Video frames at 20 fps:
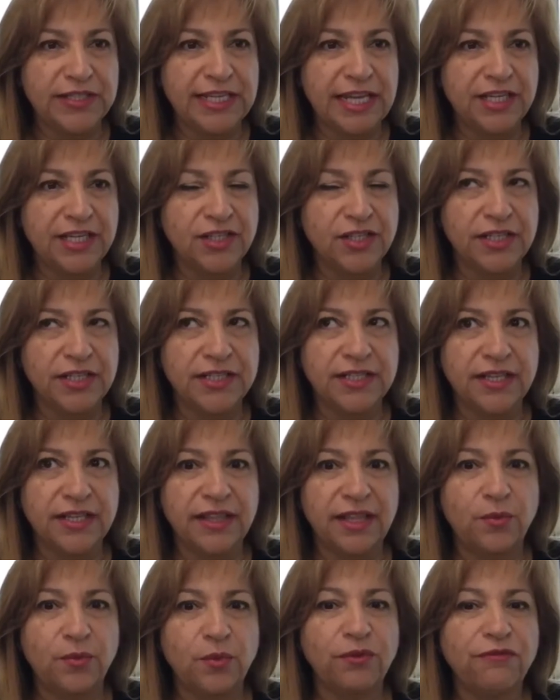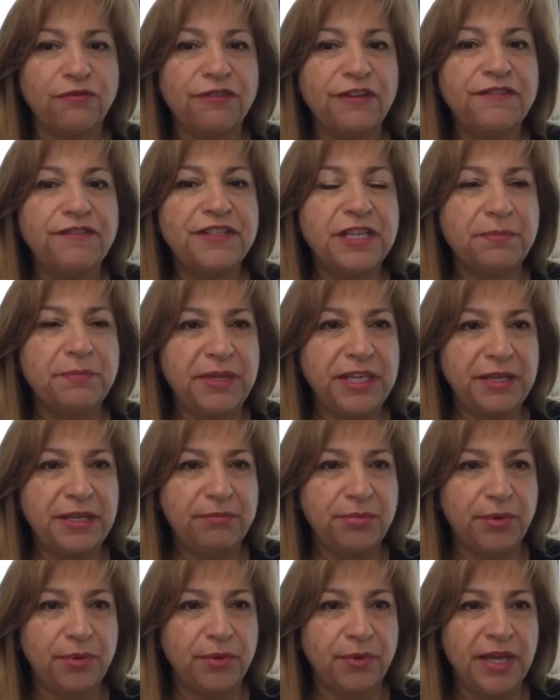Angeles, and there were 50
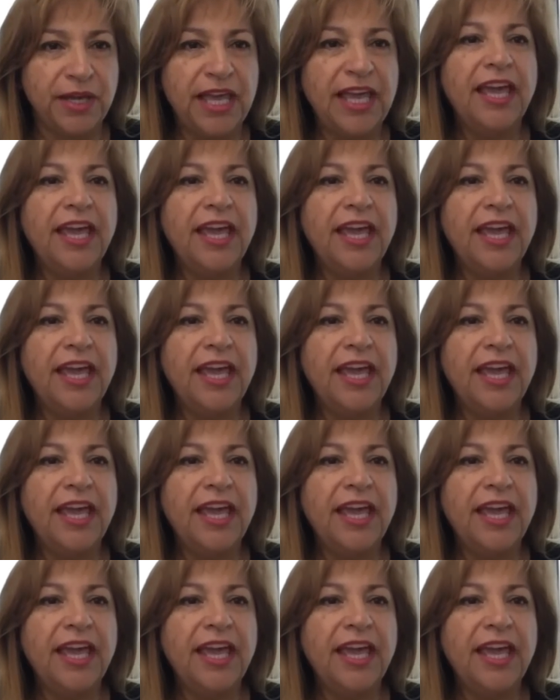people,